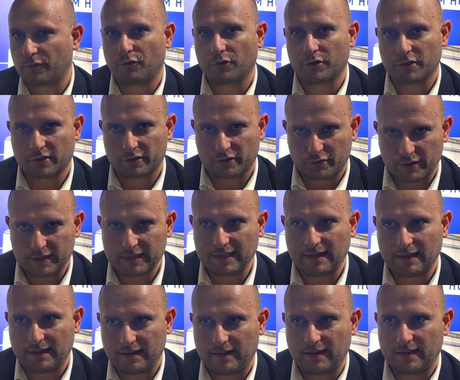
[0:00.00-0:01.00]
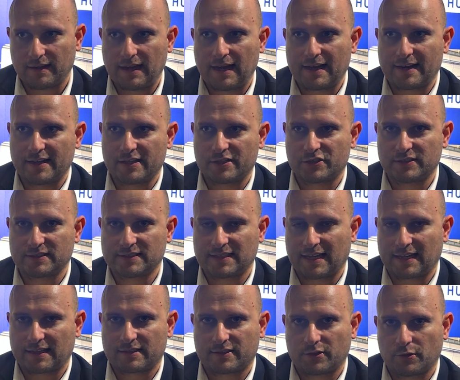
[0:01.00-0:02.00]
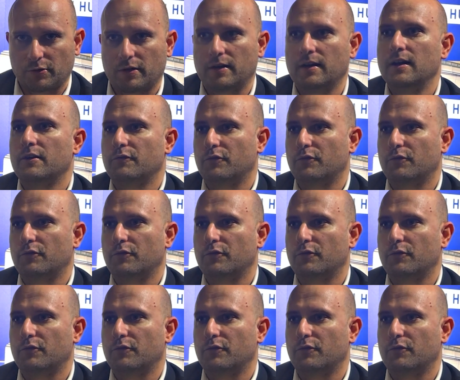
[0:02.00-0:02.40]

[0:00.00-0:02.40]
for the grid energy sector,